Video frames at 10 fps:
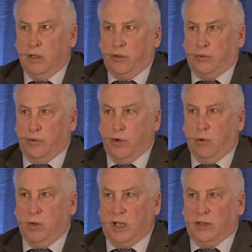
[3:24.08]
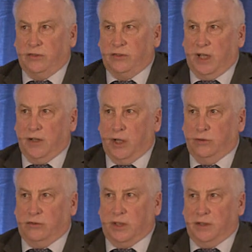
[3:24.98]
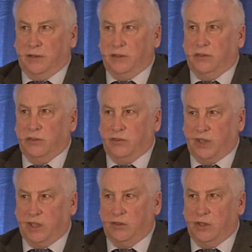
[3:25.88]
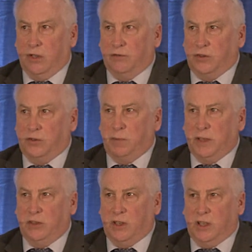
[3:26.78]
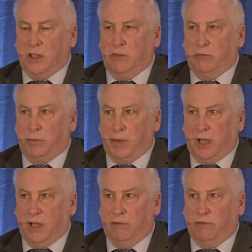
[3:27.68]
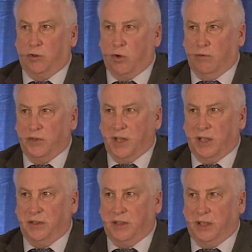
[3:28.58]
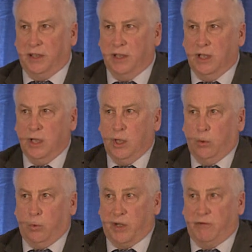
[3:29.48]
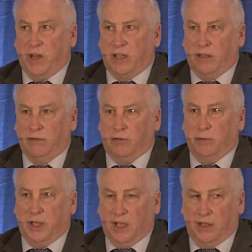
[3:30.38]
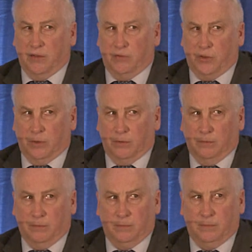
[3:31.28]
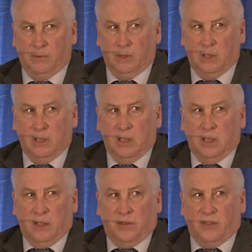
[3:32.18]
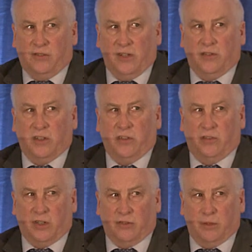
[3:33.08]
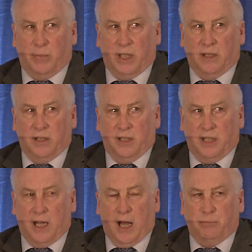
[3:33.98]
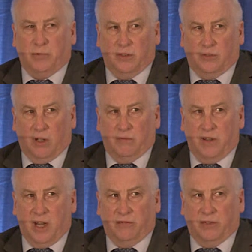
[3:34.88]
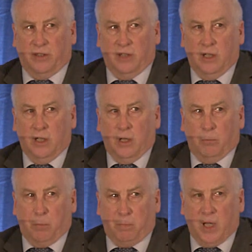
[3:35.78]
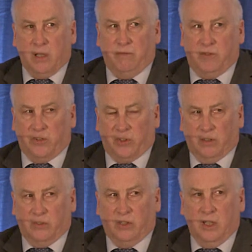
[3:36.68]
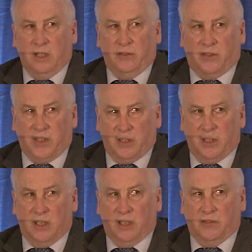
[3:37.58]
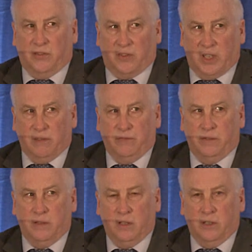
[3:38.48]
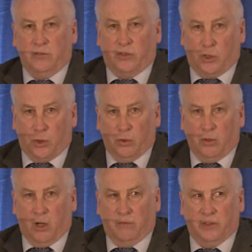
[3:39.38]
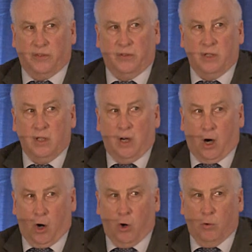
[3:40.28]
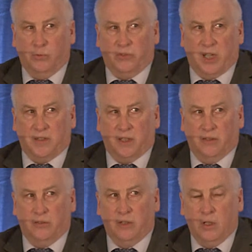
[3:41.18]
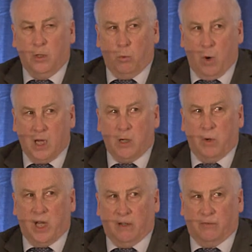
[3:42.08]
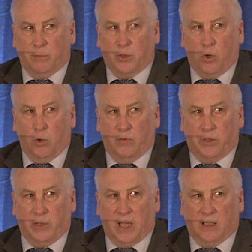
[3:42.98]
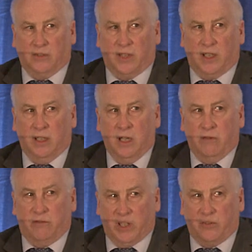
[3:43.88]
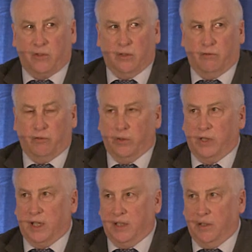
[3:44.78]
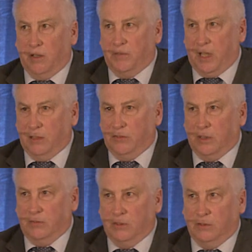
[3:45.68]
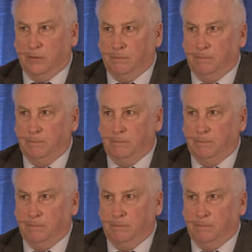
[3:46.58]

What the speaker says: to no less announcing the cessation of the special leave with pay for COVID-19 with effect from the end of June. This is a decision made in the absence of NPHET, but by officials sitting in safe, secure office or home settings, well aware from the COVID reality faced on the front line of the health services.